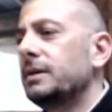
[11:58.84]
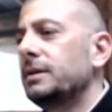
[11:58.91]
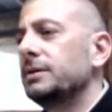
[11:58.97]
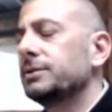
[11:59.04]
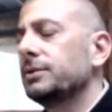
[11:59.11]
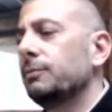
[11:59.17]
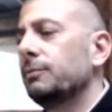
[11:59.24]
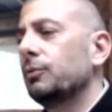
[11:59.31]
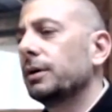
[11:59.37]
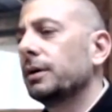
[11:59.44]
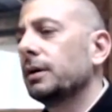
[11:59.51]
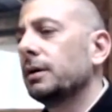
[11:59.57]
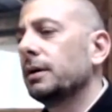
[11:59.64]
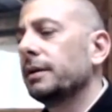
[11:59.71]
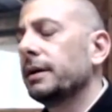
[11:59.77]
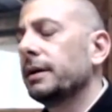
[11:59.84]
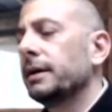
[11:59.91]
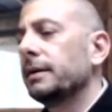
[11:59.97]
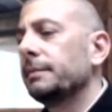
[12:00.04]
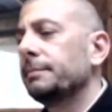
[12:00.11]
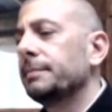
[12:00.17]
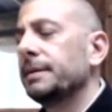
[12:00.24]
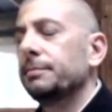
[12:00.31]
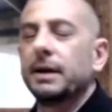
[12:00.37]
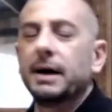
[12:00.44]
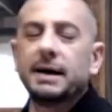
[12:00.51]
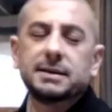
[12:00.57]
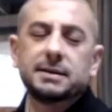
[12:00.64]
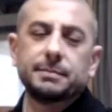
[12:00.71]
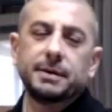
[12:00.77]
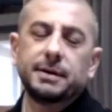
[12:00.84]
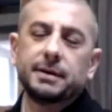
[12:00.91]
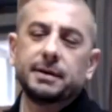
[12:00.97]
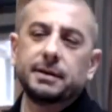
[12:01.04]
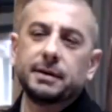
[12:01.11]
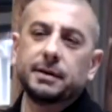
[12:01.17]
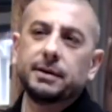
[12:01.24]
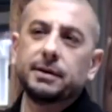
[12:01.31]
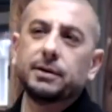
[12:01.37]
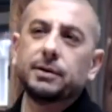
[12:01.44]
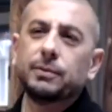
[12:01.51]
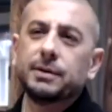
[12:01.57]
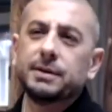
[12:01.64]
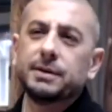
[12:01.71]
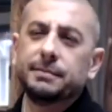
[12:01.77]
So I'm working on that. People ask me, what does